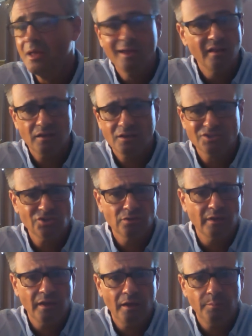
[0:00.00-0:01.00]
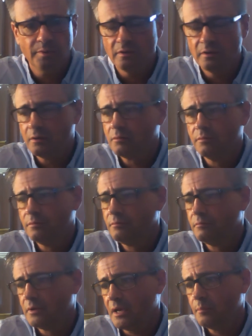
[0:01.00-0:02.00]
And that can certainly happen. You know, it
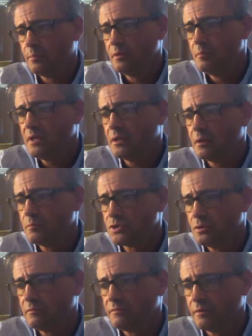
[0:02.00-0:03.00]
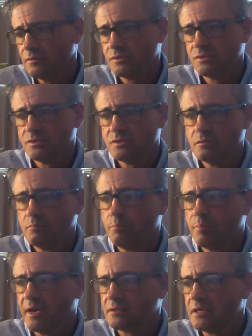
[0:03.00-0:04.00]
would happen to me, I'm sure, if I was
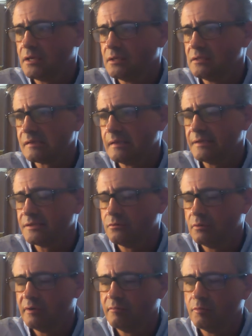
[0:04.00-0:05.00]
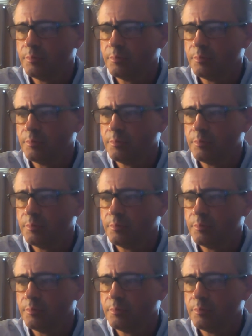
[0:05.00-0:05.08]
back taking this class or whatever.